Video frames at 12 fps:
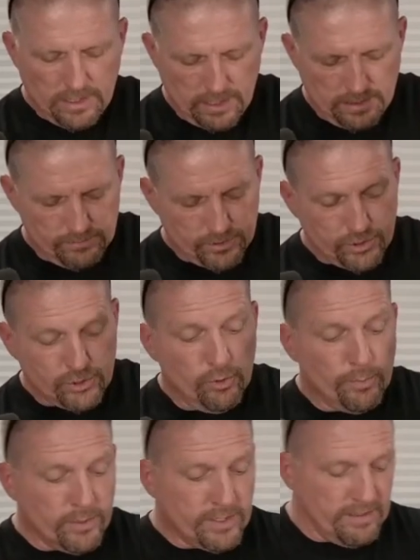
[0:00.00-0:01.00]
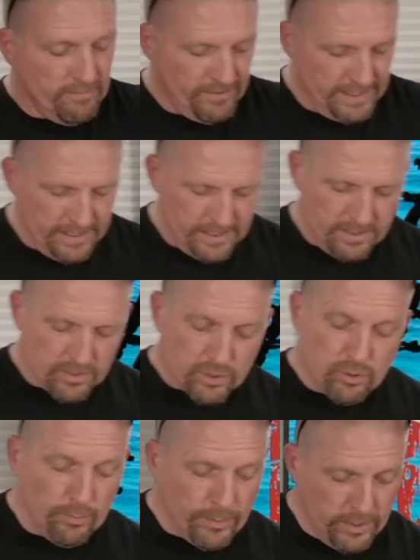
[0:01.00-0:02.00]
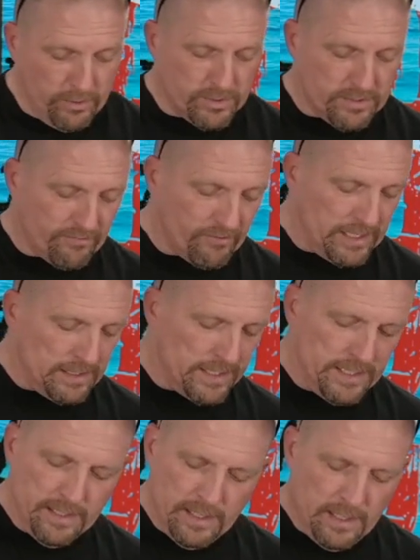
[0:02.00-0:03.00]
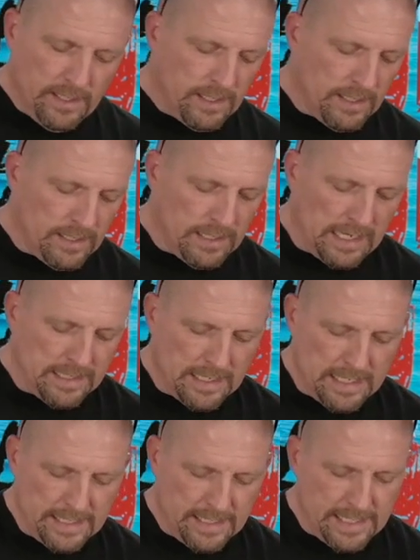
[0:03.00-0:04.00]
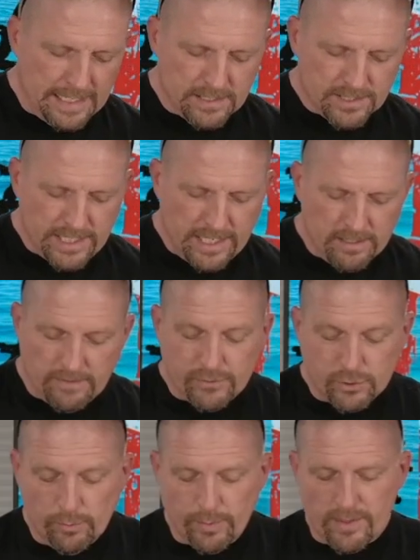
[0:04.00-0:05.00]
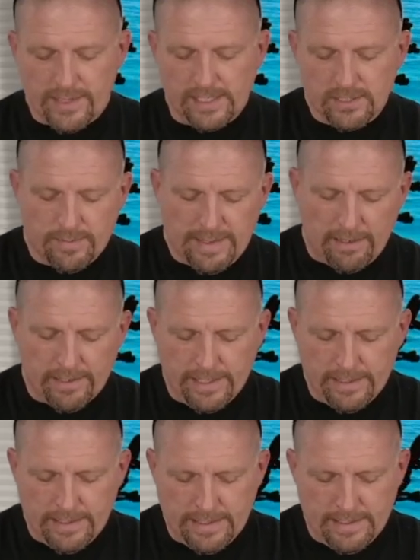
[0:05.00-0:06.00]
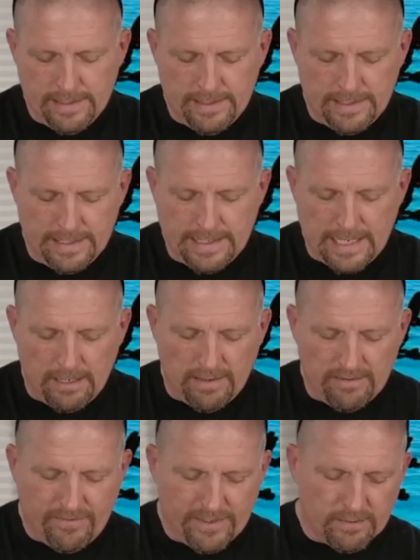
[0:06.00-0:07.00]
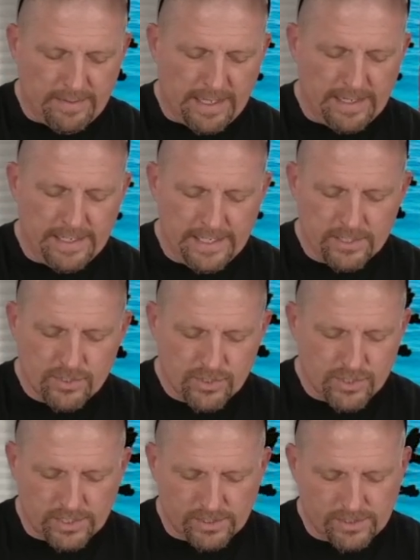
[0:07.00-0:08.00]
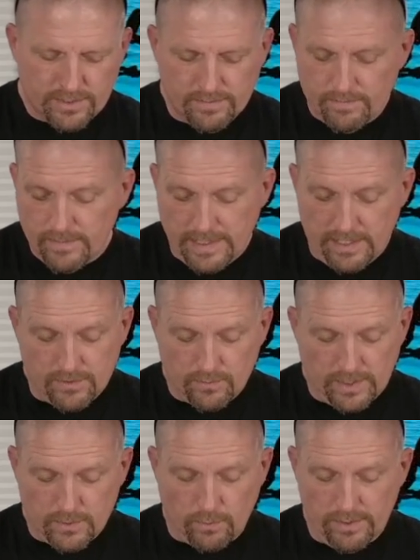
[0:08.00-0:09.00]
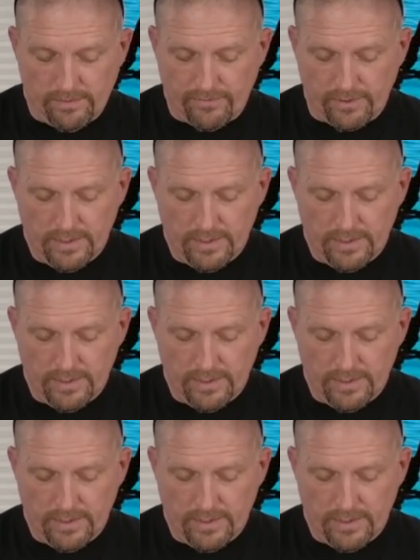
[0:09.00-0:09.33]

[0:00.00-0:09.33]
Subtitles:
super convenient, super user-friendly. I can't say enough super things about it and how I feel about it. It's just, it's wonderful.